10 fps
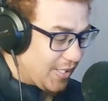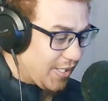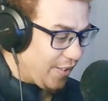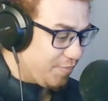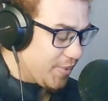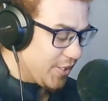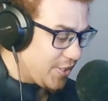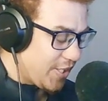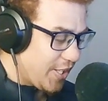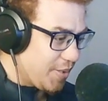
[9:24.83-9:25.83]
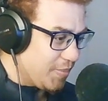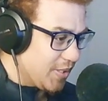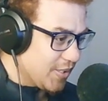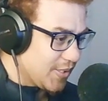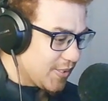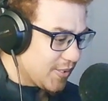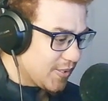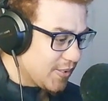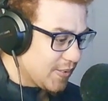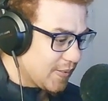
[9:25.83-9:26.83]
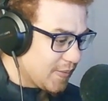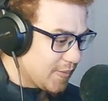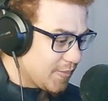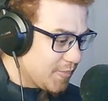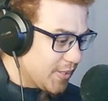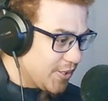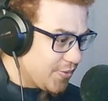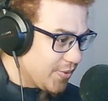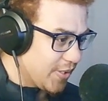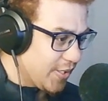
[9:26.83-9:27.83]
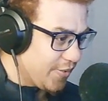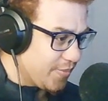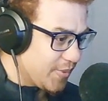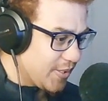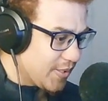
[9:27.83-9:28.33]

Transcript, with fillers: I've been shameless. Please forgive me.